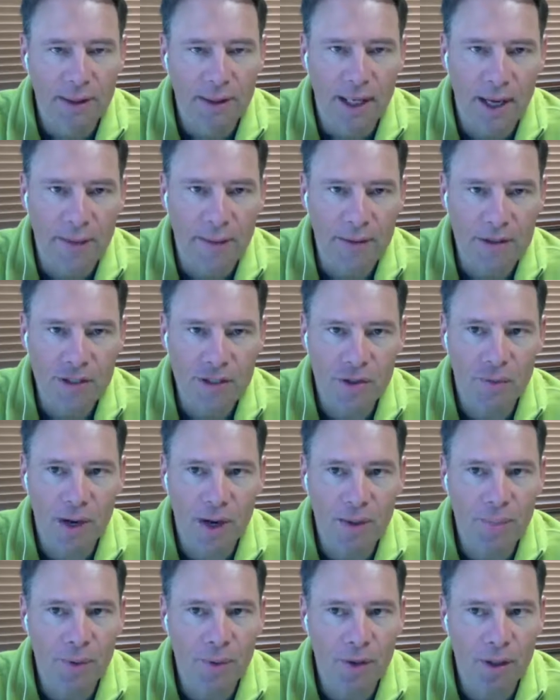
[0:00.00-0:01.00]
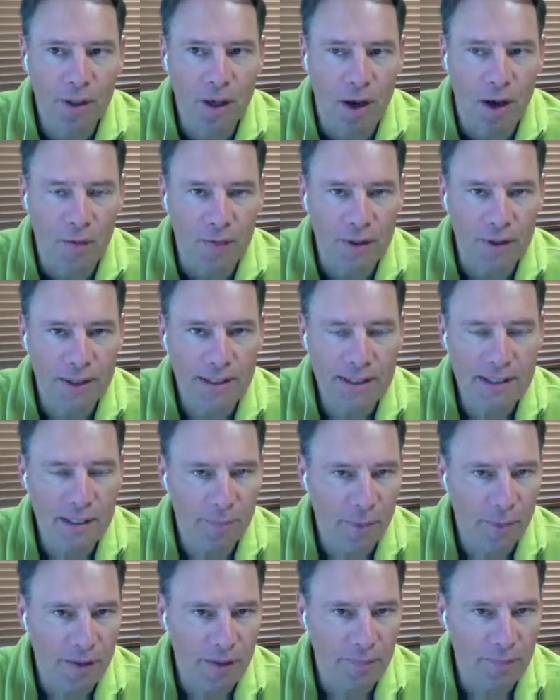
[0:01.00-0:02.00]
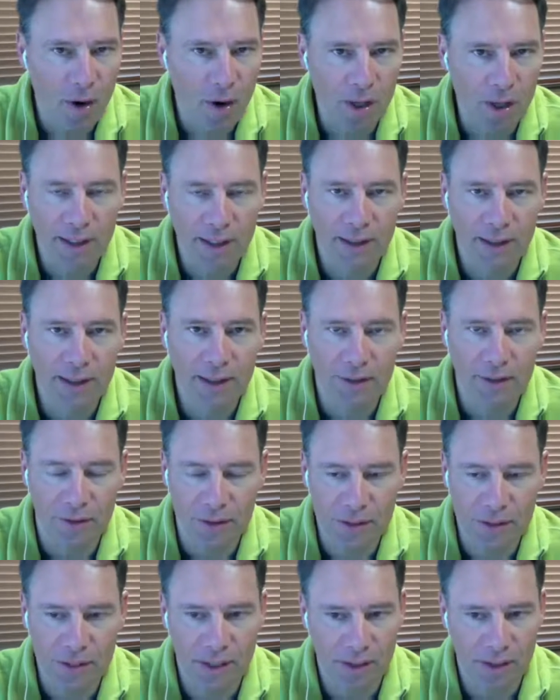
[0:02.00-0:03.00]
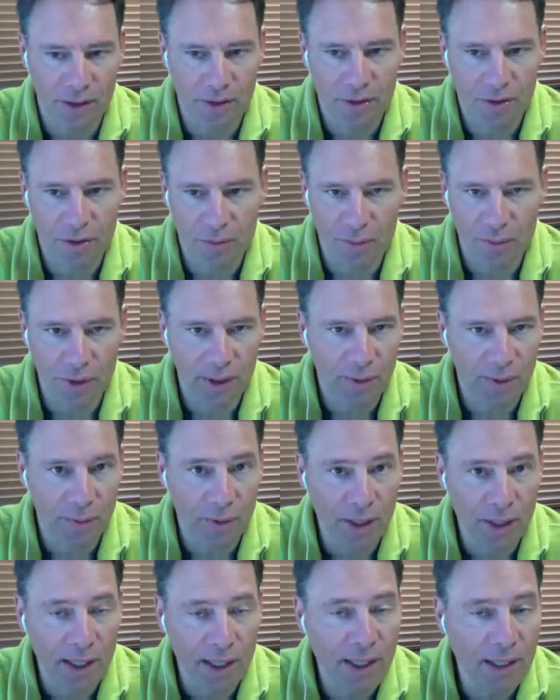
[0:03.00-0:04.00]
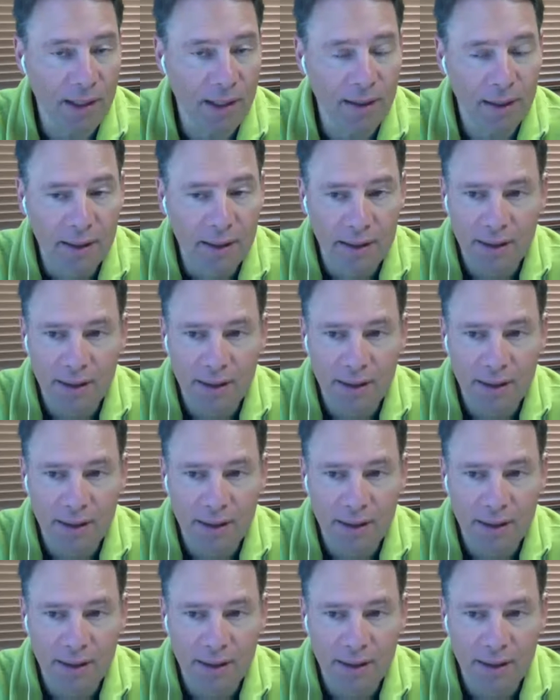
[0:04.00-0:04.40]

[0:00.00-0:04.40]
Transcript: And there's a great book called The Discipline of Market Leaders that you should really read,